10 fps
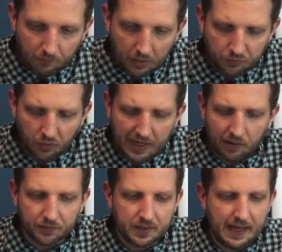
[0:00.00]
So
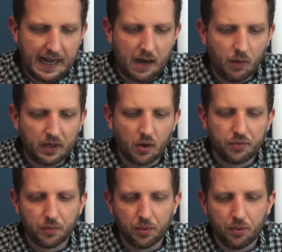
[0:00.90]
now, today, I want to go
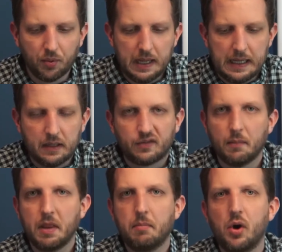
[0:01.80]
through
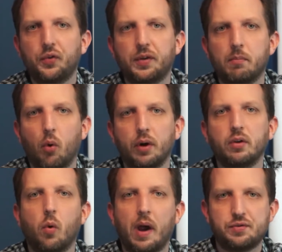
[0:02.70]
some of the most
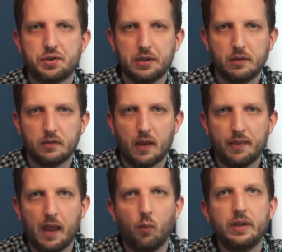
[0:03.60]
important questions
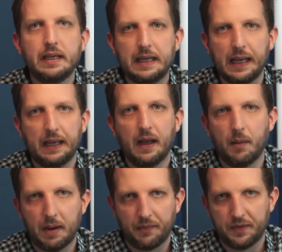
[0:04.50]
that we get
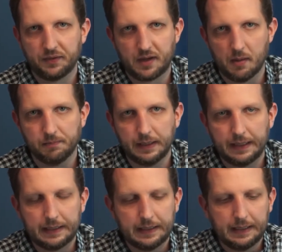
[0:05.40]
about this
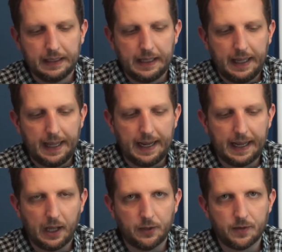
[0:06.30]
company.
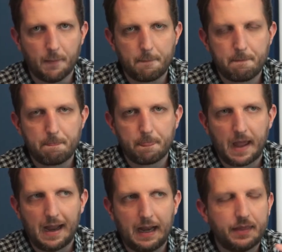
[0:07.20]
And
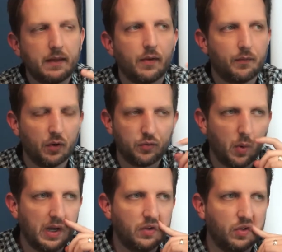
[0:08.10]
I think the first
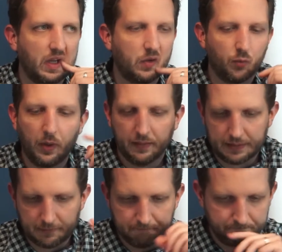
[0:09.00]
one is really